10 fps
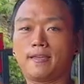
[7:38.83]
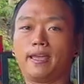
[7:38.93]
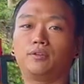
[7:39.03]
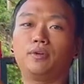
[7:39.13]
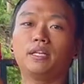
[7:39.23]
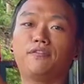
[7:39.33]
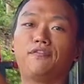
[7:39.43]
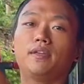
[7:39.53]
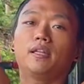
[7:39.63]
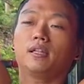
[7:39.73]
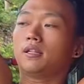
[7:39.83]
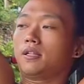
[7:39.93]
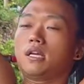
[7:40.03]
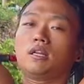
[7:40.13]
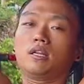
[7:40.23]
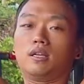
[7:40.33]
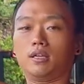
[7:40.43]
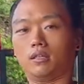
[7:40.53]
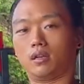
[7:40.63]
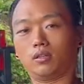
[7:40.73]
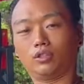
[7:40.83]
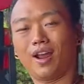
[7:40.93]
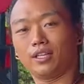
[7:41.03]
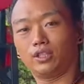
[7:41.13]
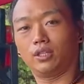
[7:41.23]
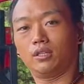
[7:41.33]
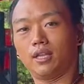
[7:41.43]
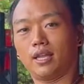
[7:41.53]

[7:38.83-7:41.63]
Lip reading: and really feel the contraction